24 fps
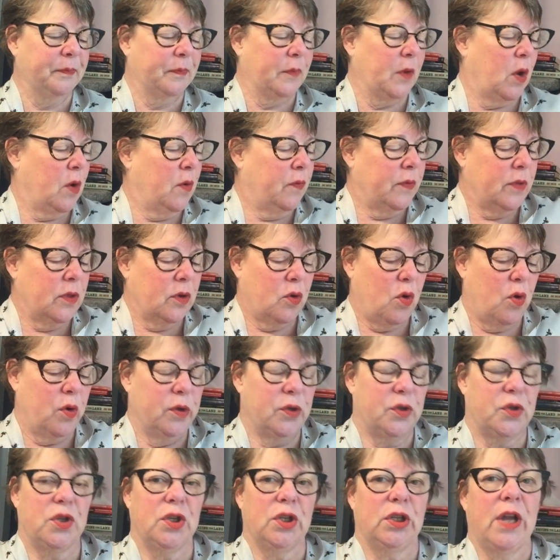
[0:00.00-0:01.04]
over the
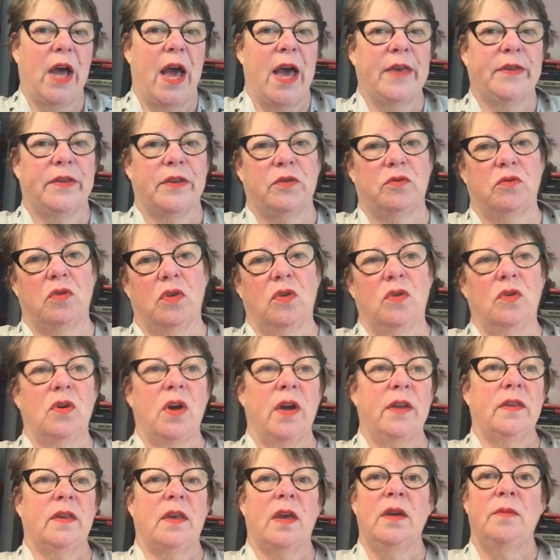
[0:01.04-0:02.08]
course of the last,
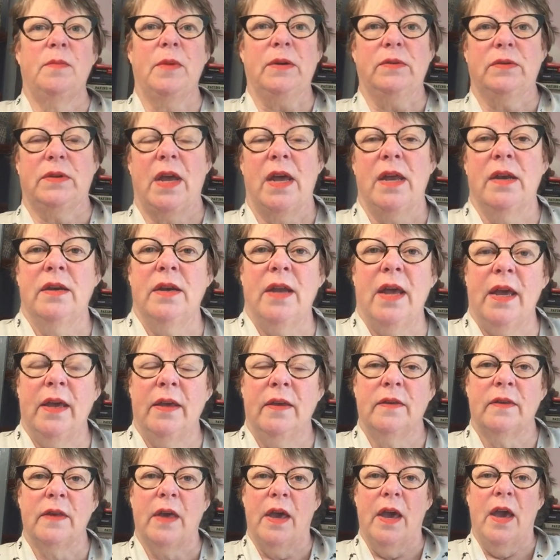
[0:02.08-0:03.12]
I'd say about 10
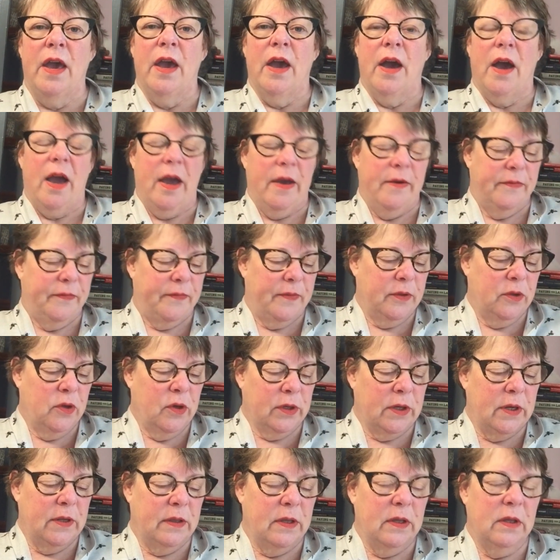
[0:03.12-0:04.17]
days, I've
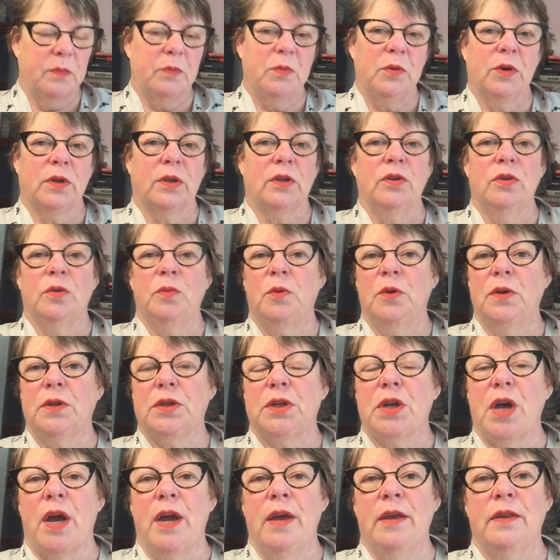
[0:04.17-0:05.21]
looked at this book numerous
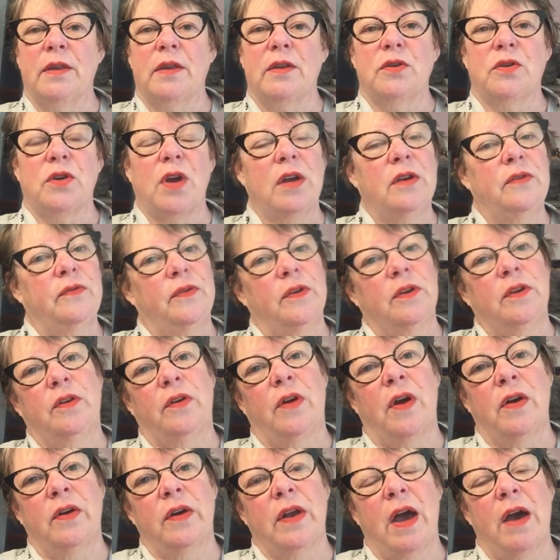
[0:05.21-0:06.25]
times and tried to
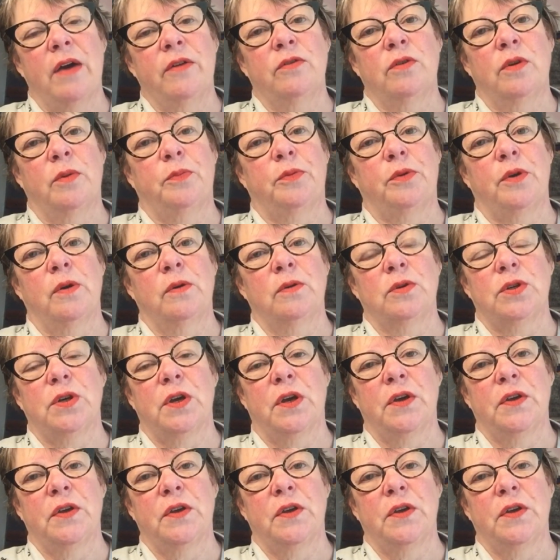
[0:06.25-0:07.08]
figure out how to approach